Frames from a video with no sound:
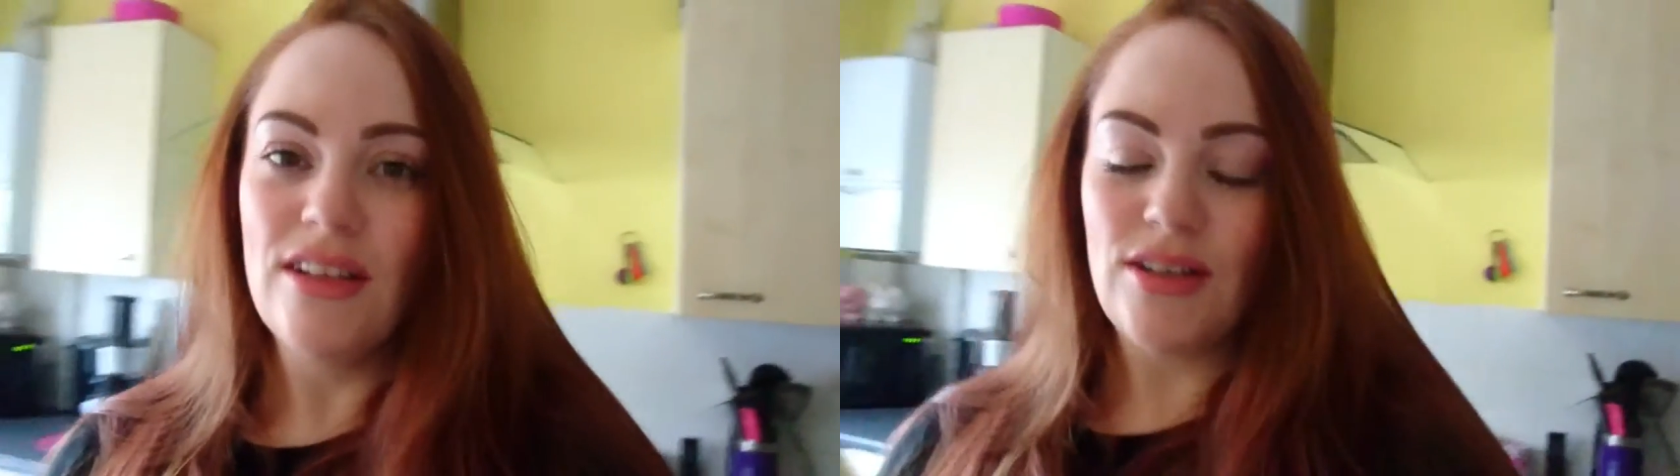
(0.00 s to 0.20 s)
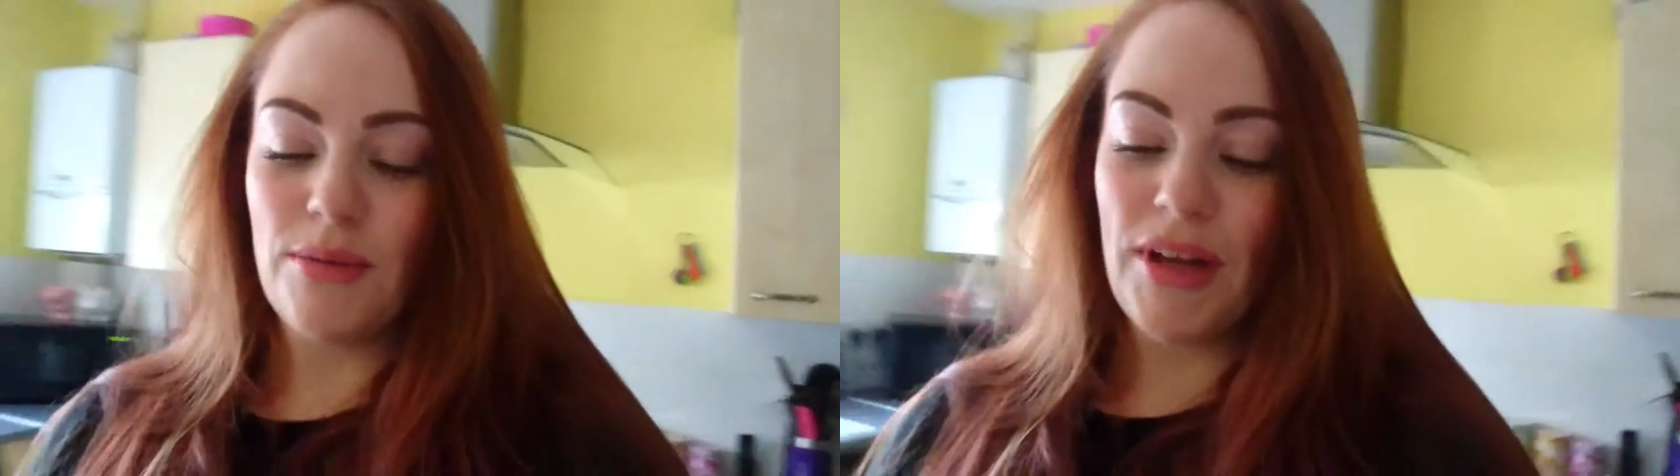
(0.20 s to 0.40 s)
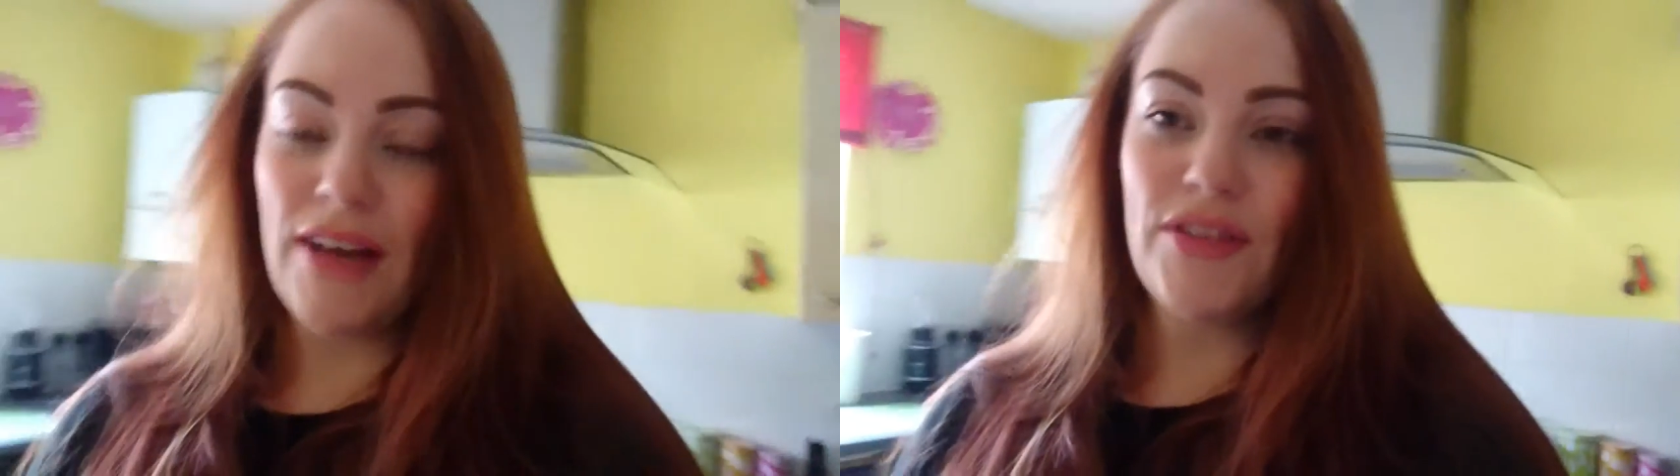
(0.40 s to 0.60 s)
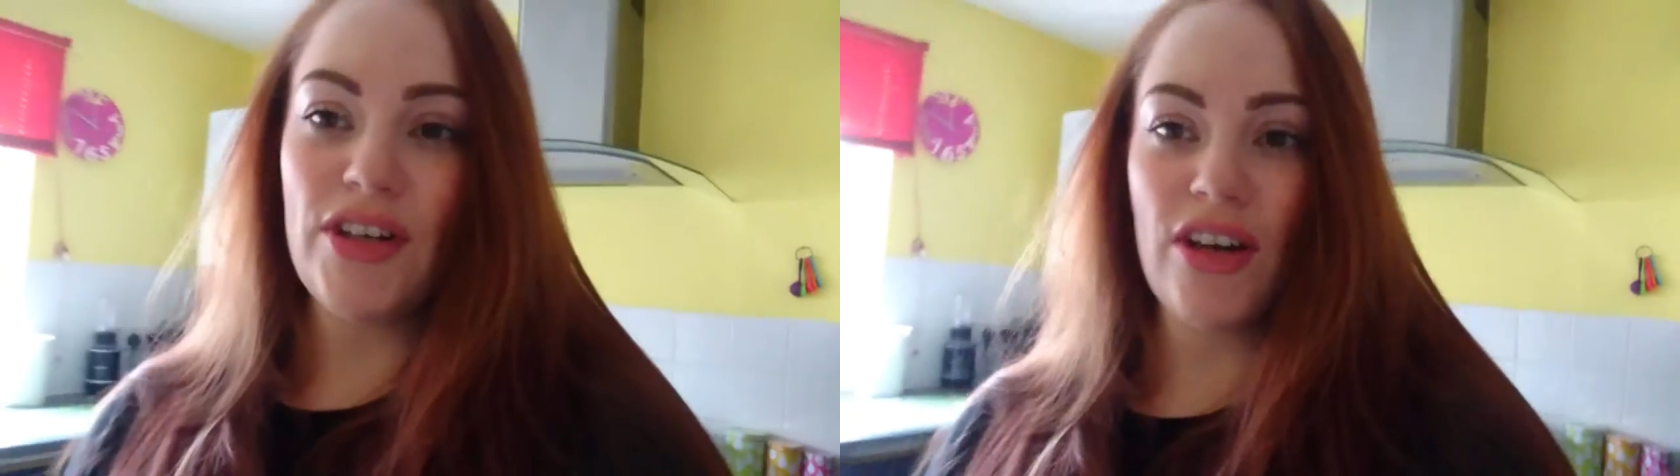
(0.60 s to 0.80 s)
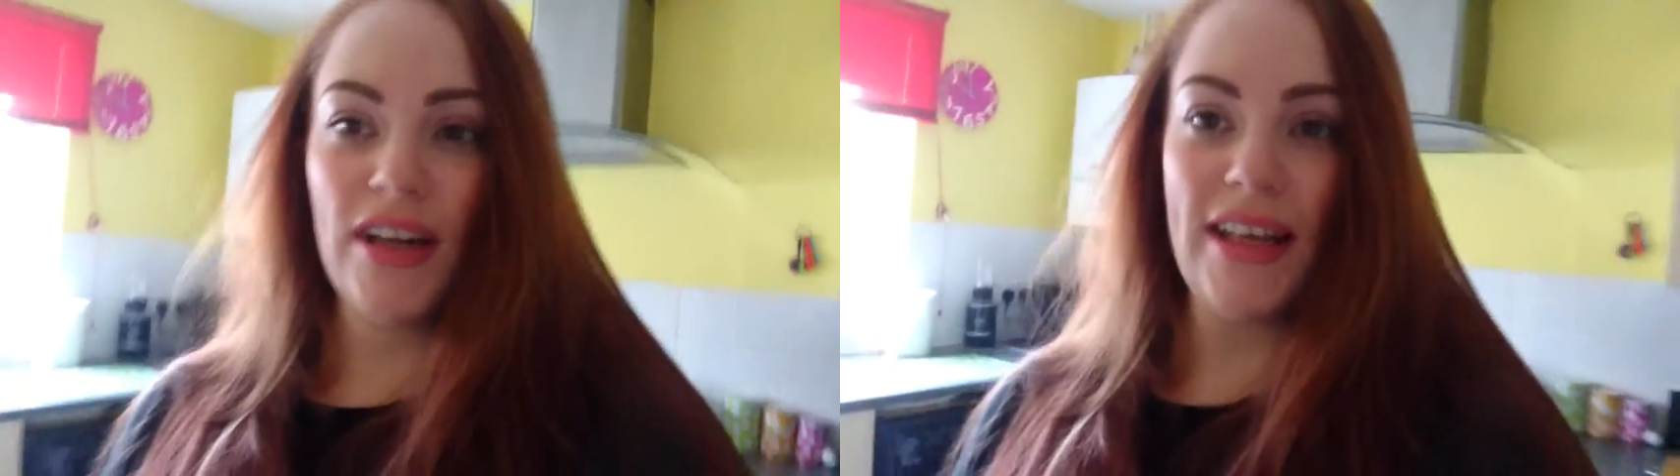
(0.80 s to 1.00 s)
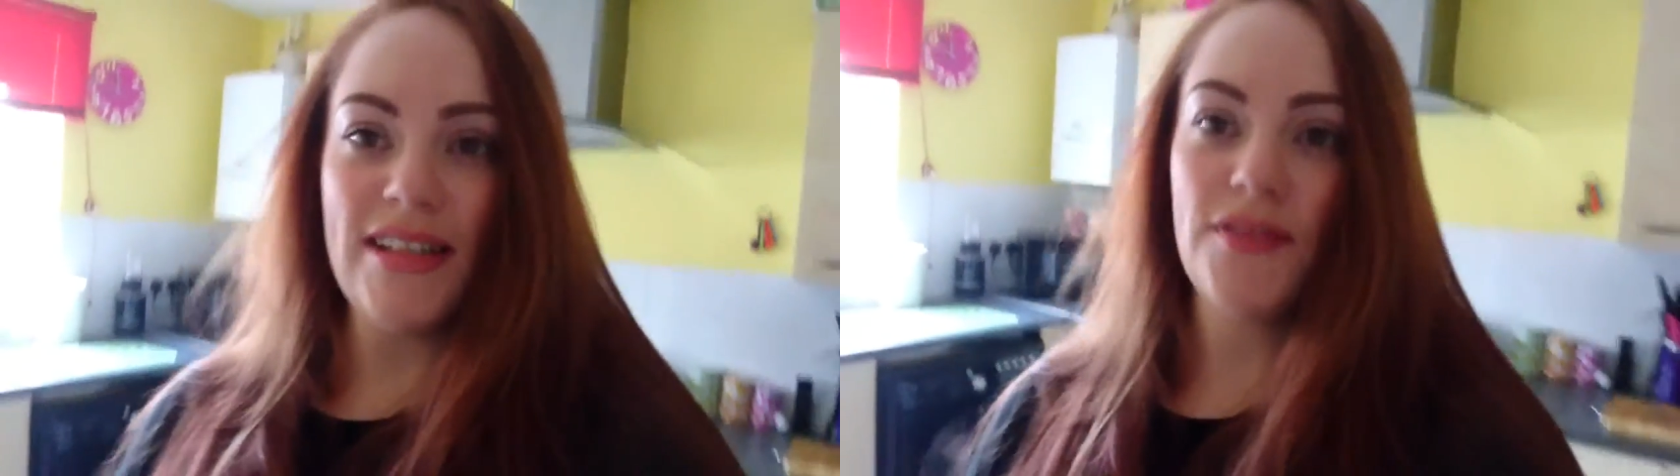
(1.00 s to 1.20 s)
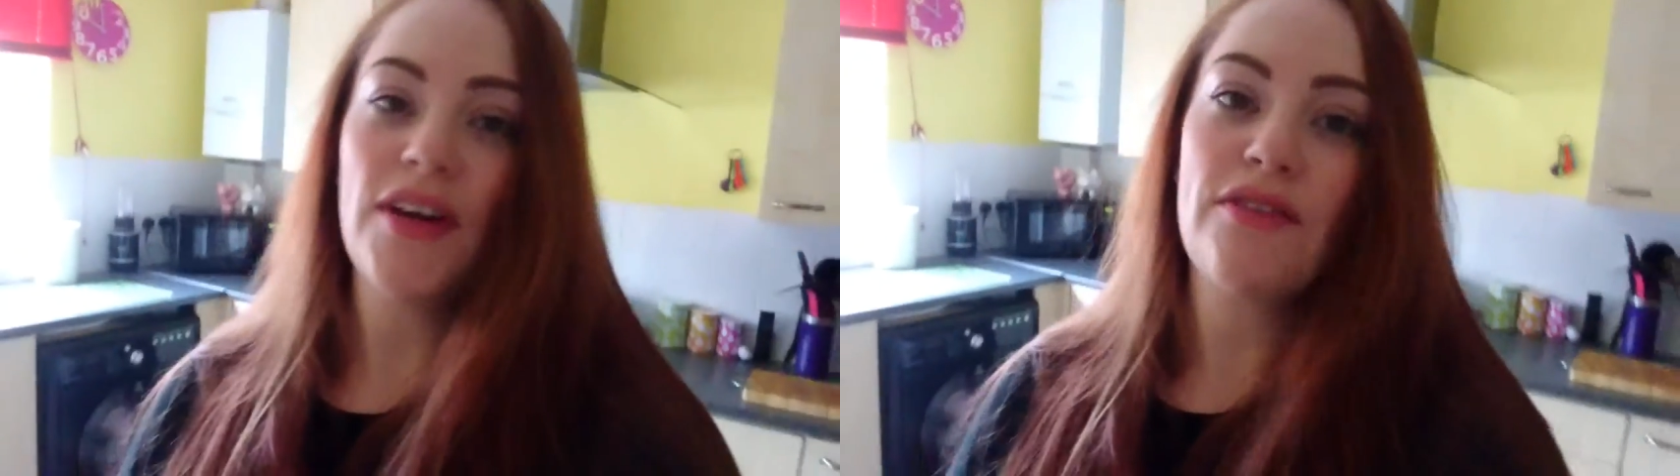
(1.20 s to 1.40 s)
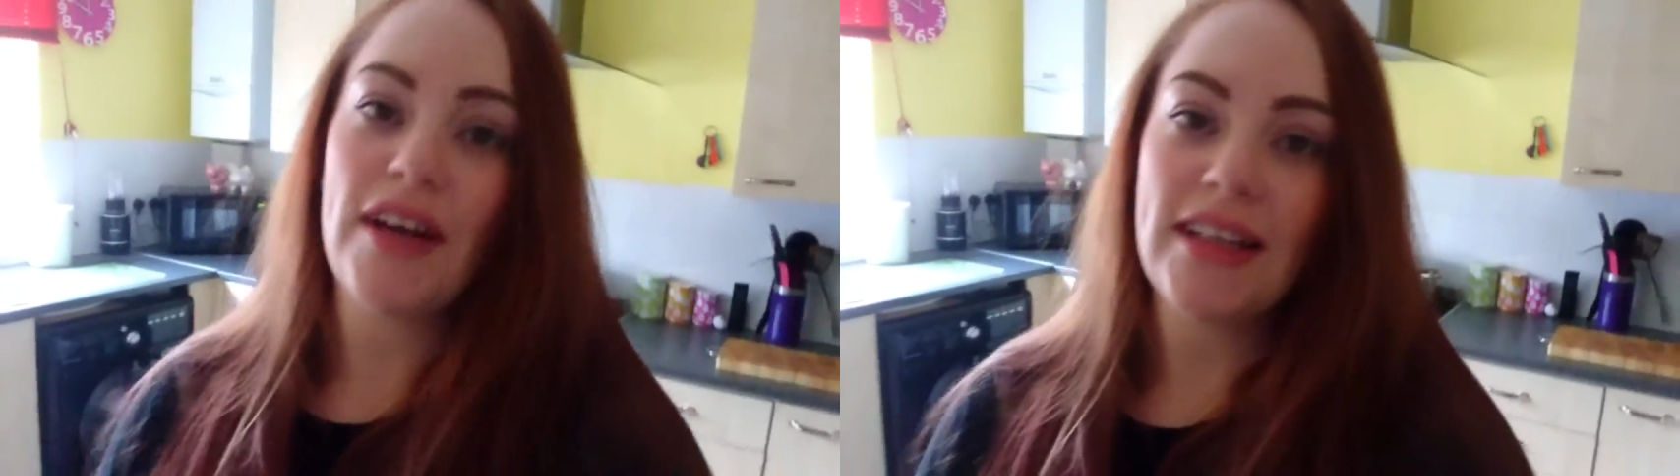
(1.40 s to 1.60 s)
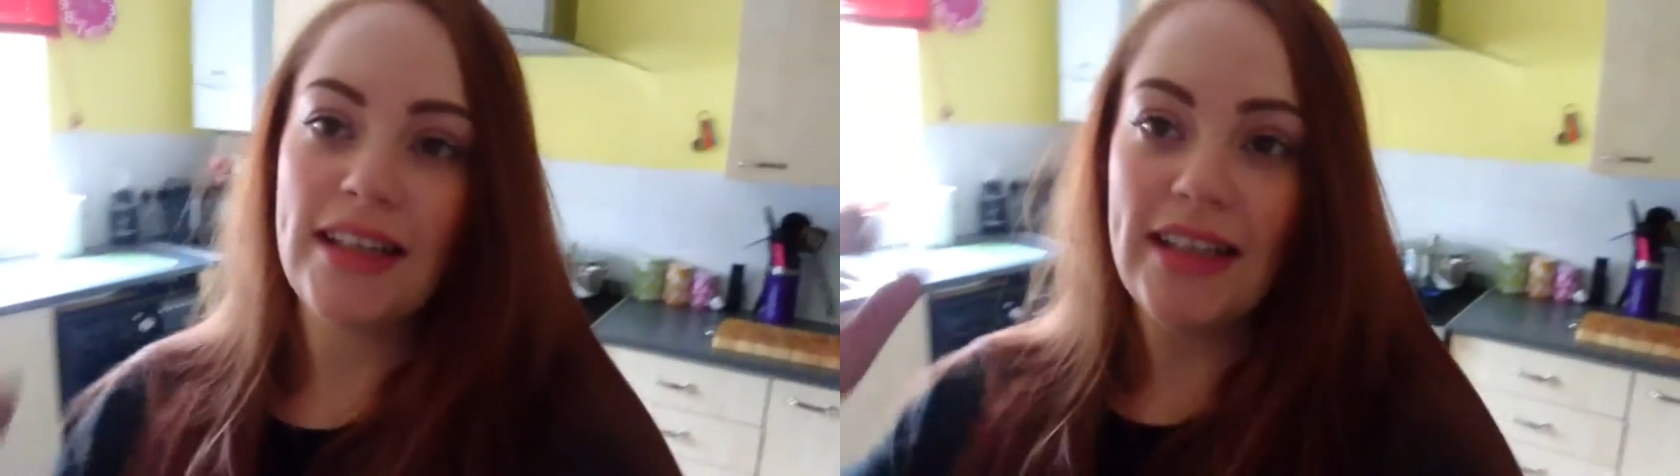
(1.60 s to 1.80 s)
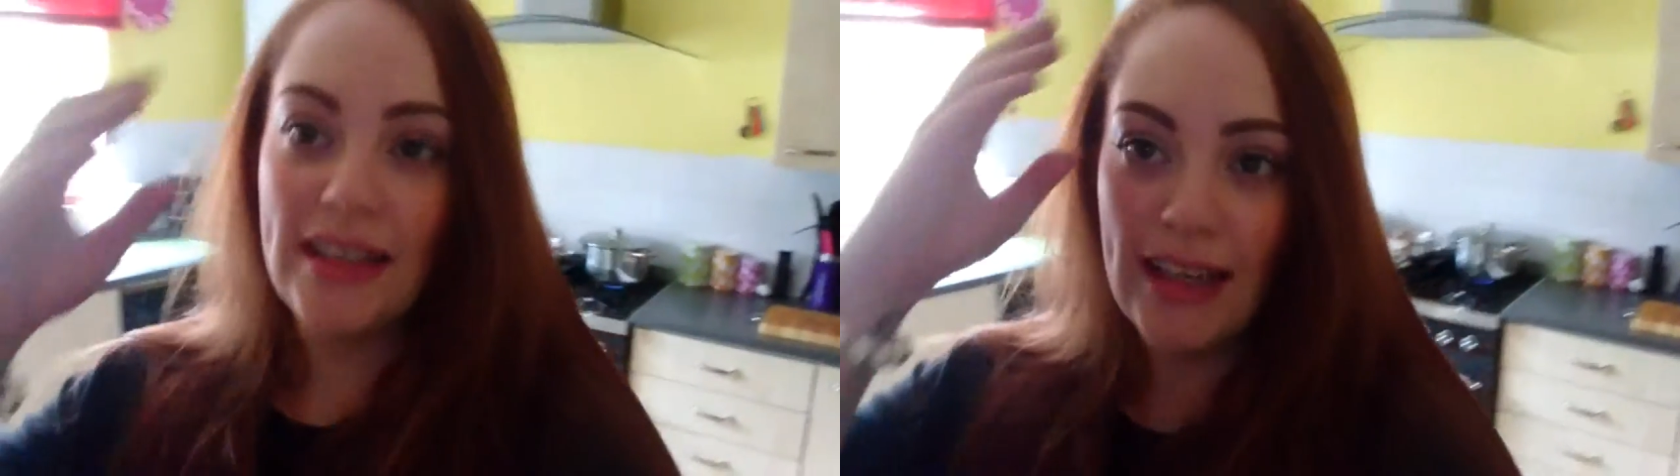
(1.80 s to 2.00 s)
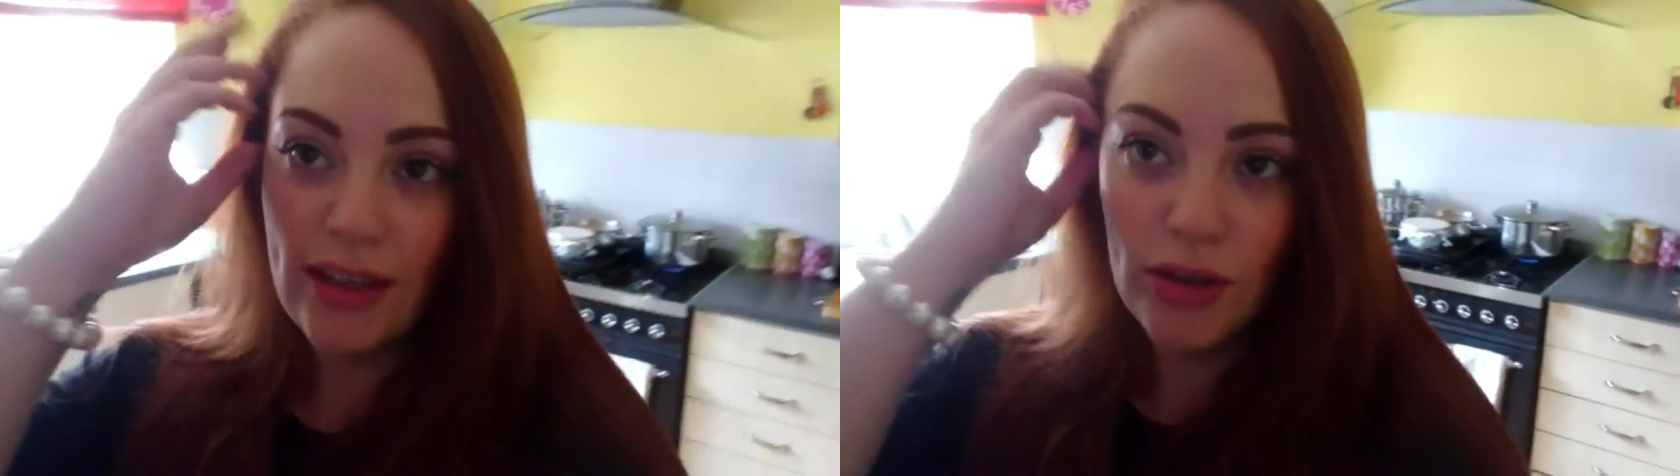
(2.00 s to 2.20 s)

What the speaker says: So I'm going to have a look online, see if I can find any like